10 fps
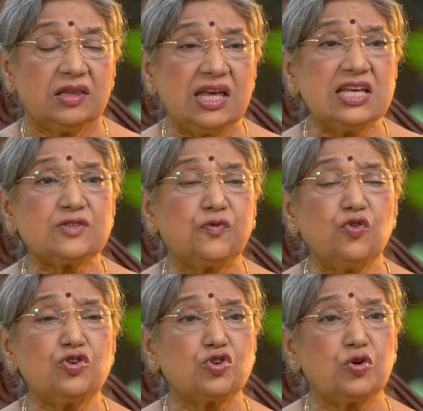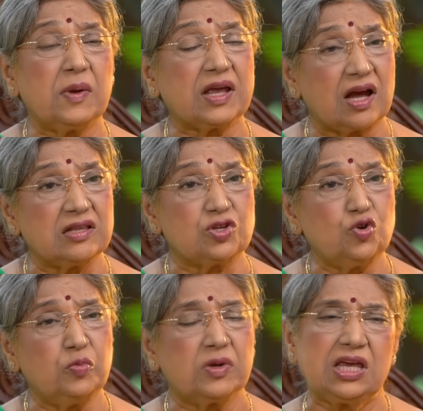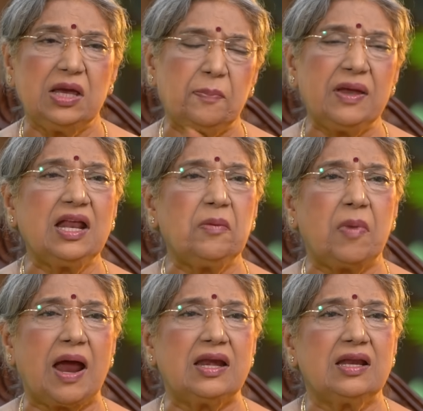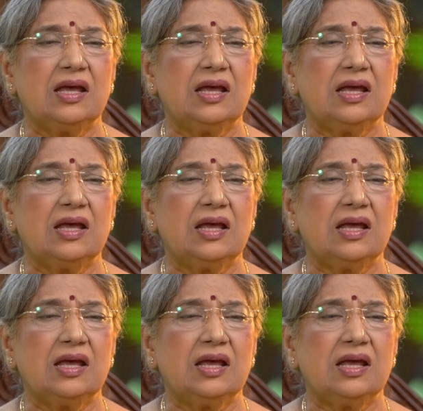These foods should be consumed keeping in mind